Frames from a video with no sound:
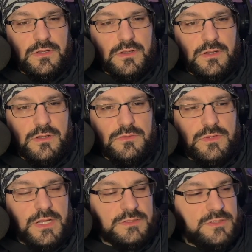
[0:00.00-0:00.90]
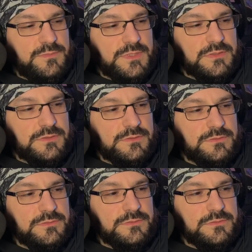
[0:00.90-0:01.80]
who the hell did it build?
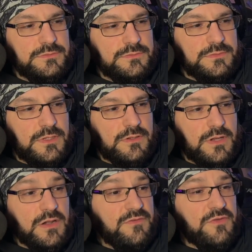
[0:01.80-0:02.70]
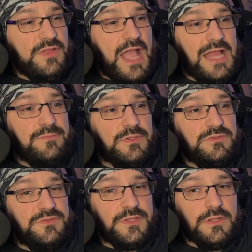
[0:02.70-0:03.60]
I don't even know if they had built
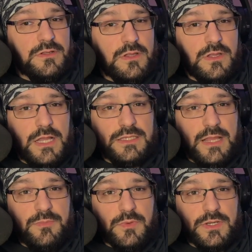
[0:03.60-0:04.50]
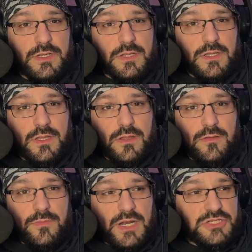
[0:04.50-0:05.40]
a figure at that point.
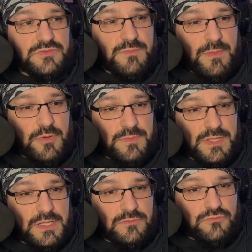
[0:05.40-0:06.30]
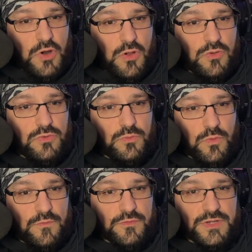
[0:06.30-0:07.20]
But I just remember it being Rogue,
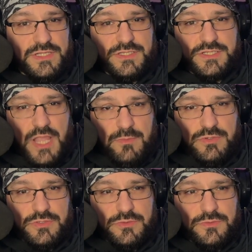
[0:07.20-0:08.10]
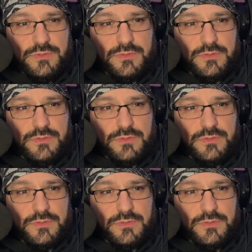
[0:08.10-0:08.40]
Wolverine, Sabretooth,